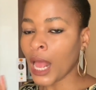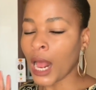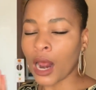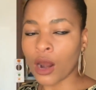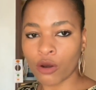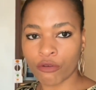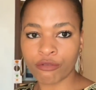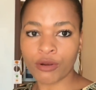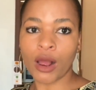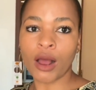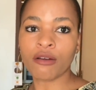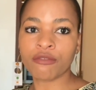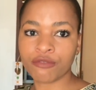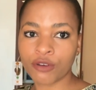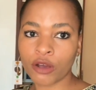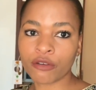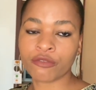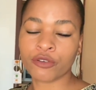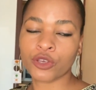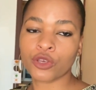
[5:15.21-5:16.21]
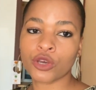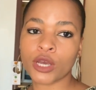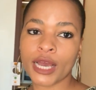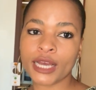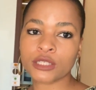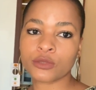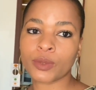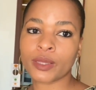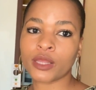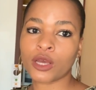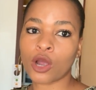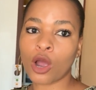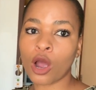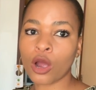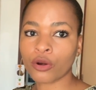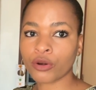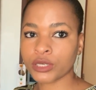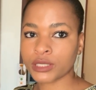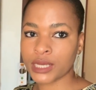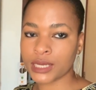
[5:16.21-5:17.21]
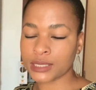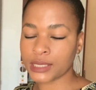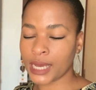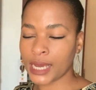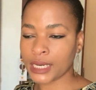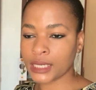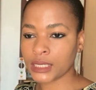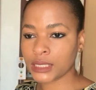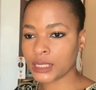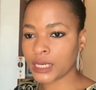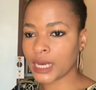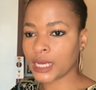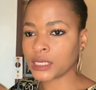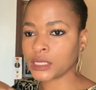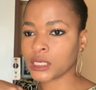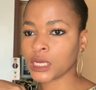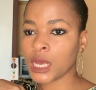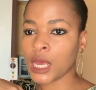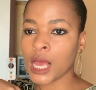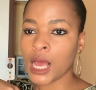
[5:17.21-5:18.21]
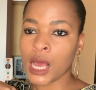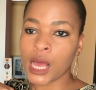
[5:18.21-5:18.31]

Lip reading: I'll vlog for you guys when the Congress has ended and